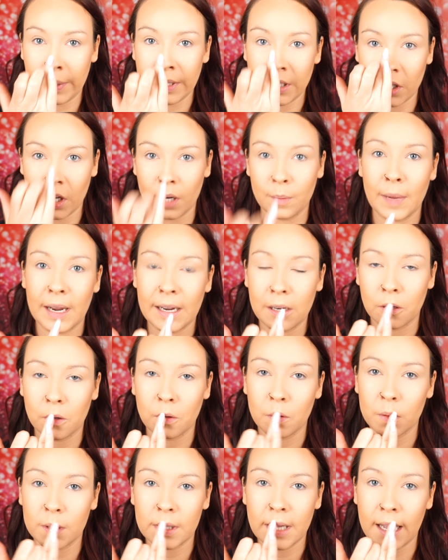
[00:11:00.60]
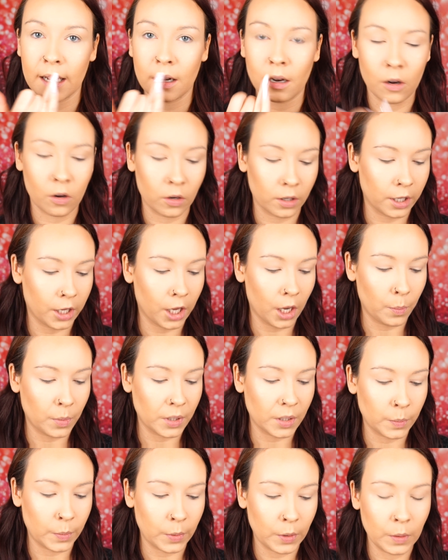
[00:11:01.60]
bit down my nose and along the
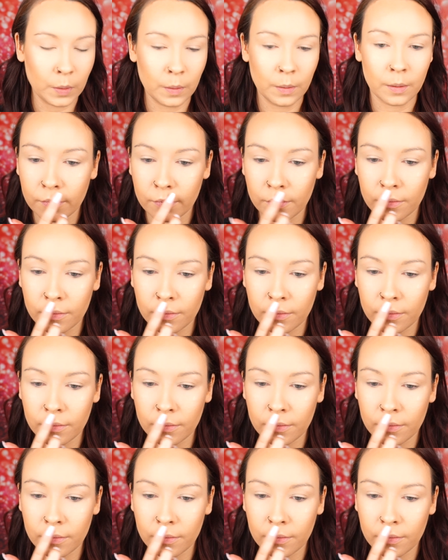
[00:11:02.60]
cupid's bow.